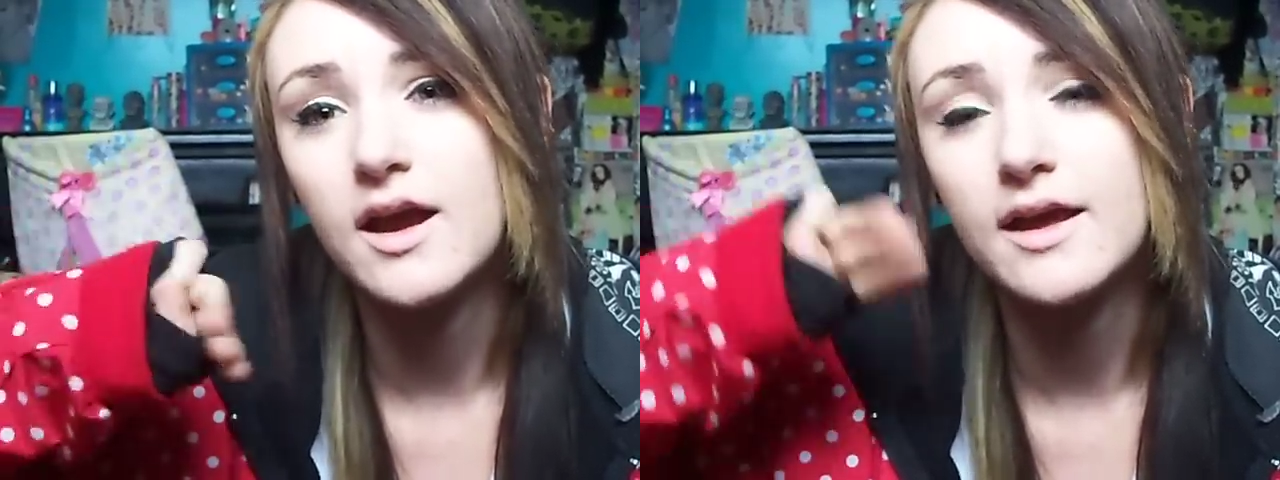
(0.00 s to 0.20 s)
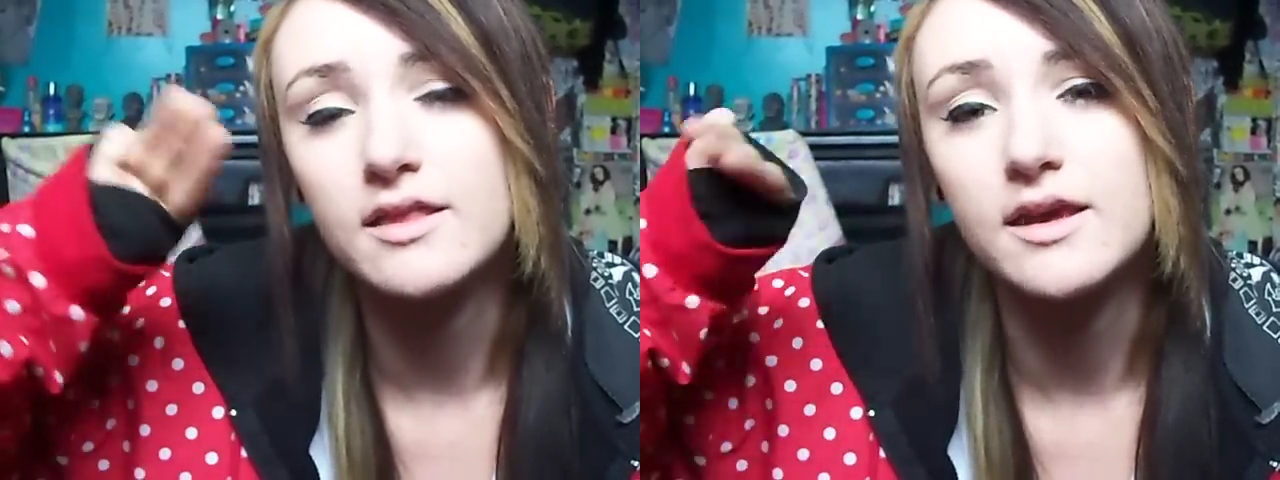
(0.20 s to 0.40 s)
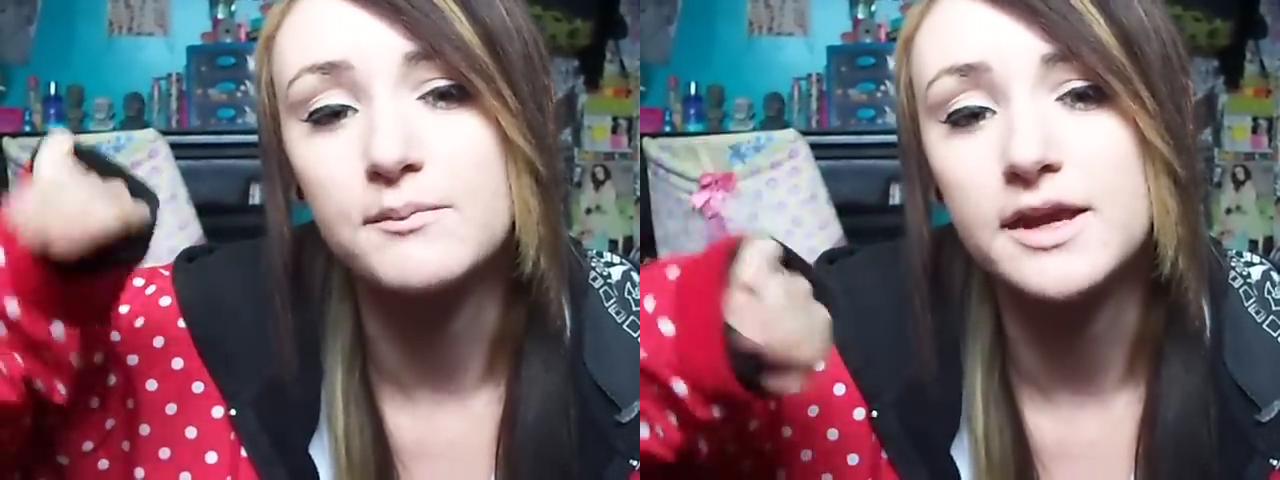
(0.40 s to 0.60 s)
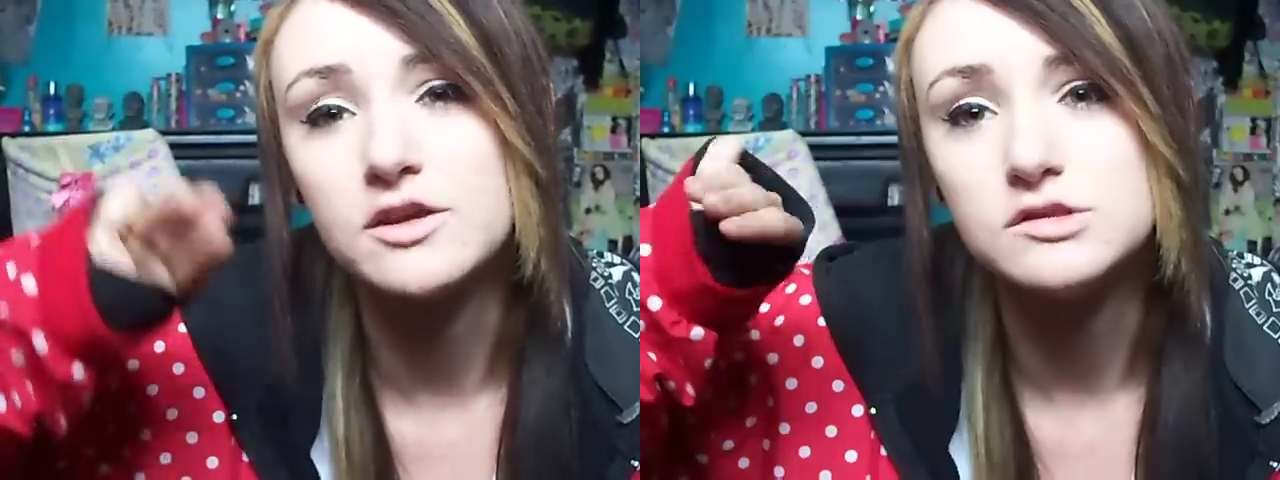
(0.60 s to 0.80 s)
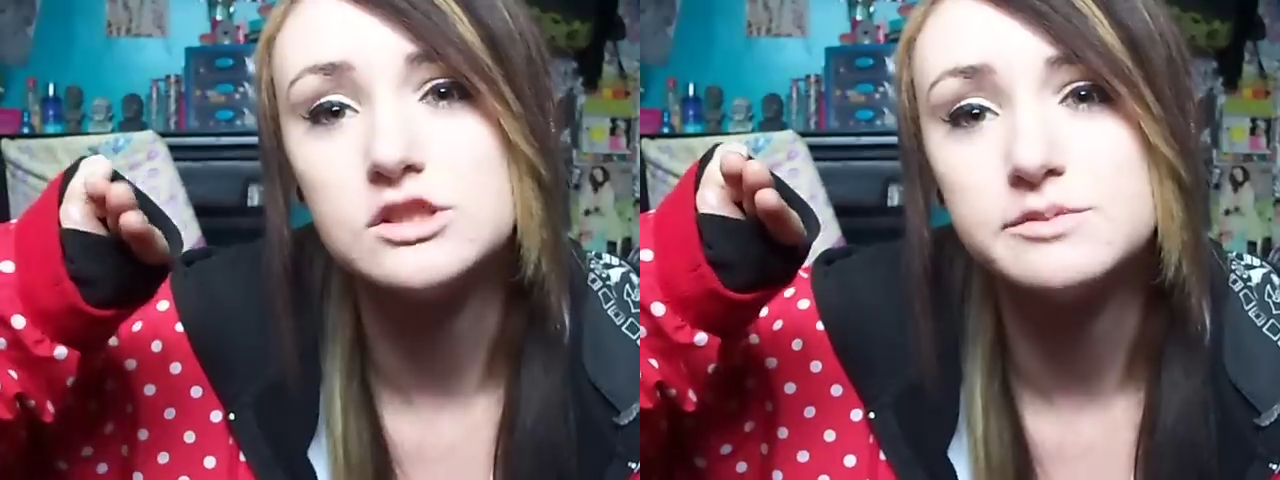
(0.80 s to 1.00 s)
I like my
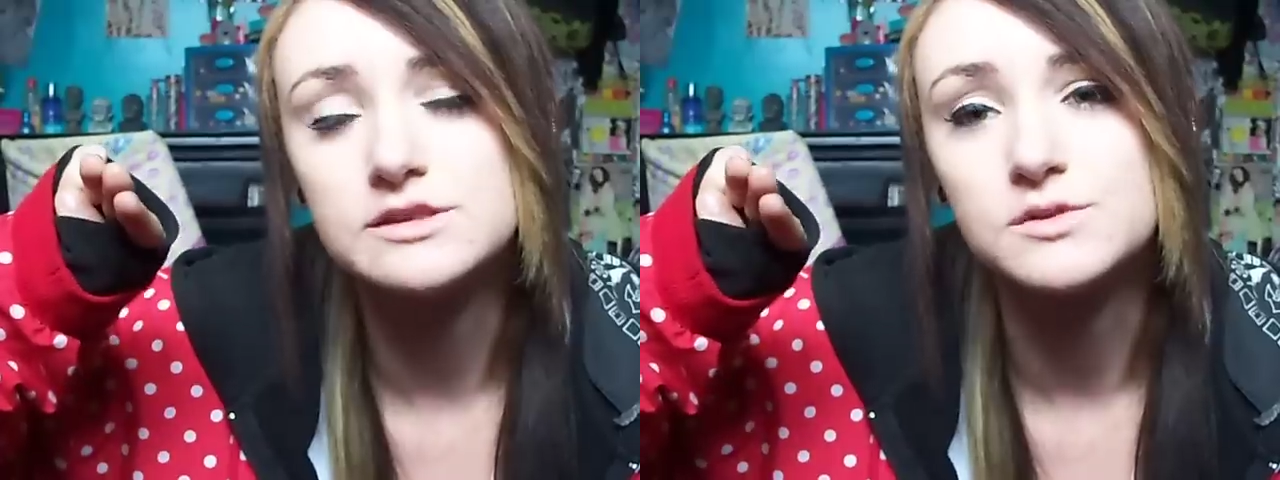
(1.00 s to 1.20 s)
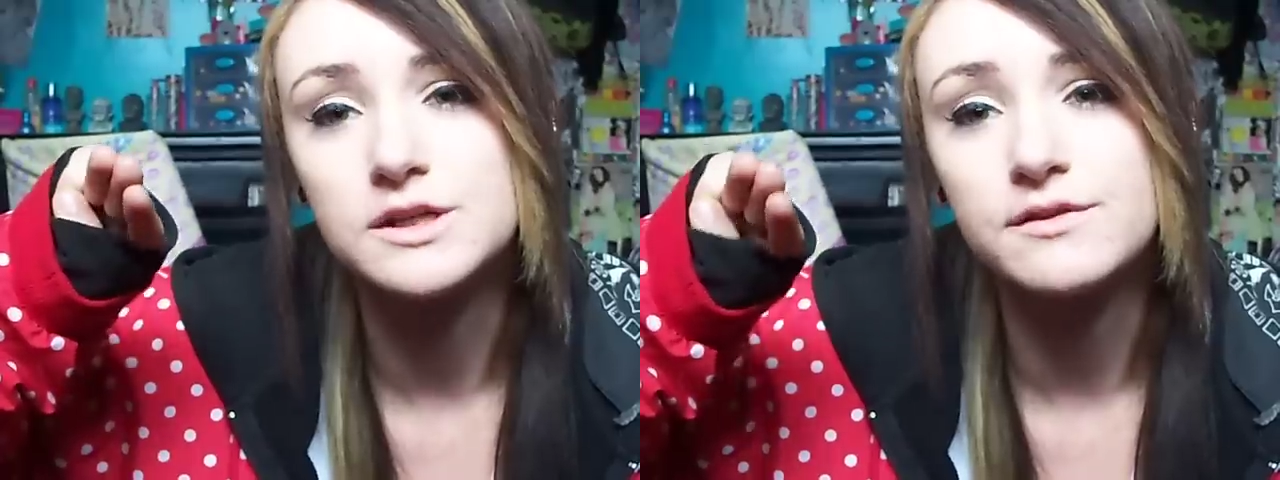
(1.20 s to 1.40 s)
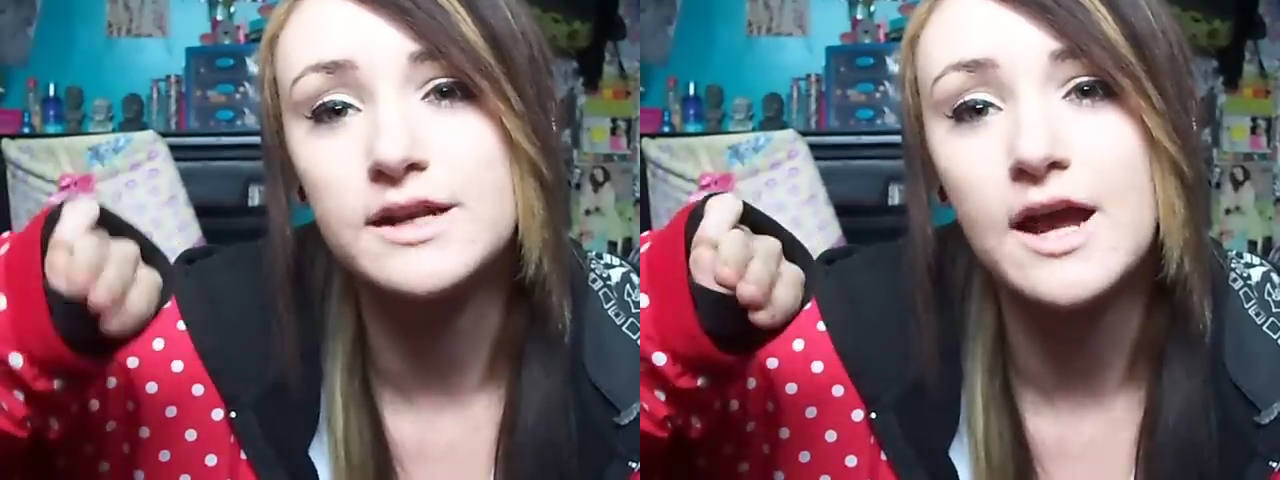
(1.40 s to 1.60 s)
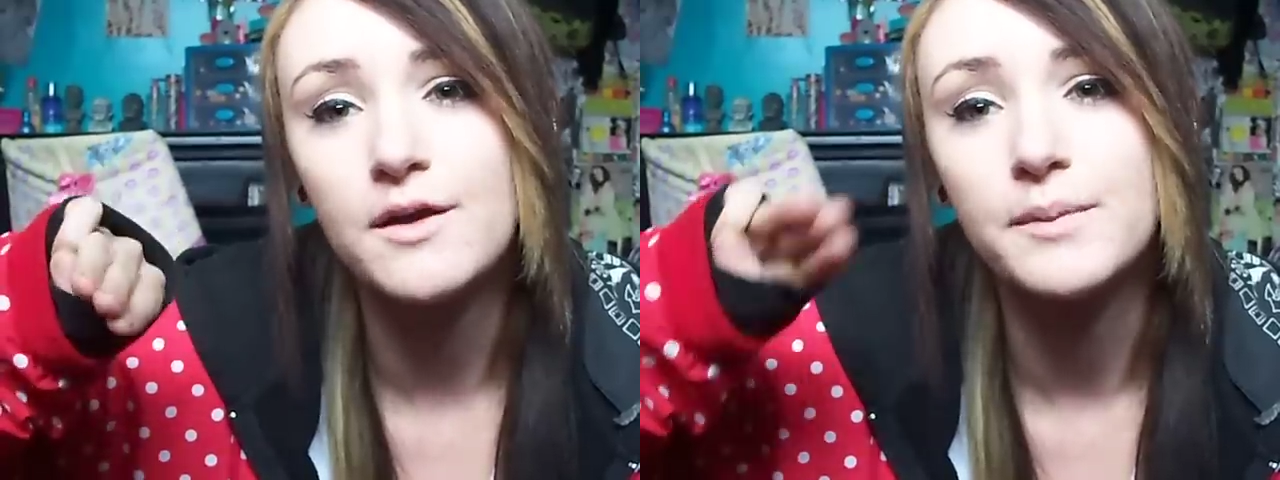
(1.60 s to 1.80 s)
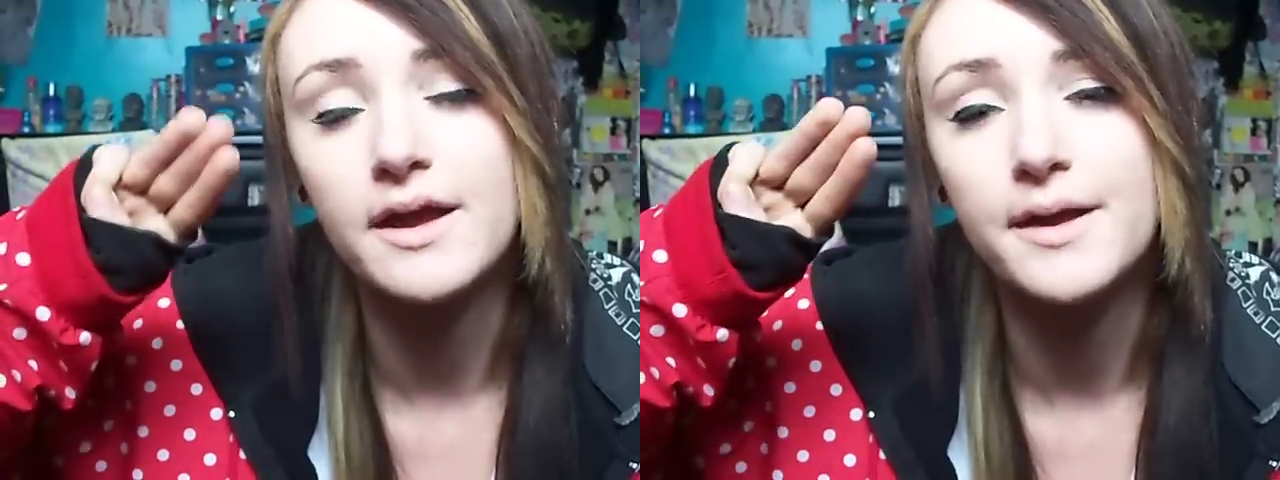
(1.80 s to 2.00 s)
YouTube isn't working right
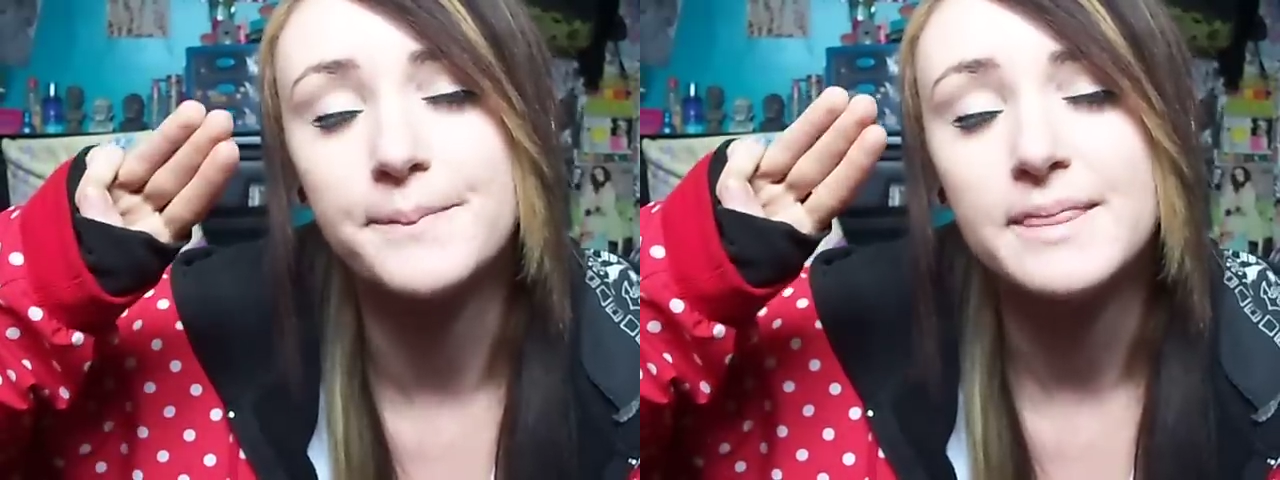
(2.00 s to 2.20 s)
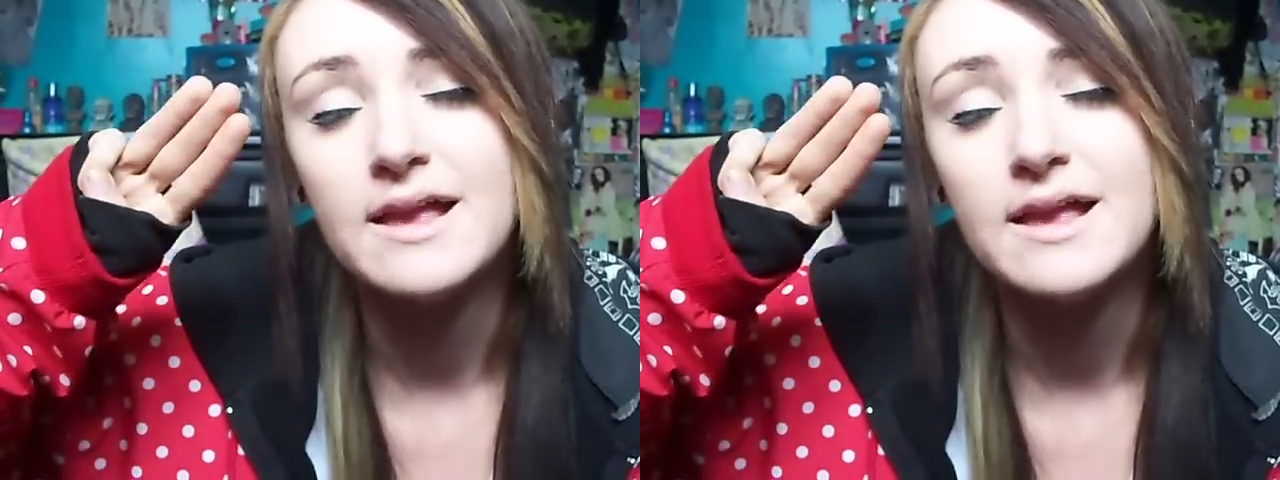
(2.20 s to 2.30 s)
now, but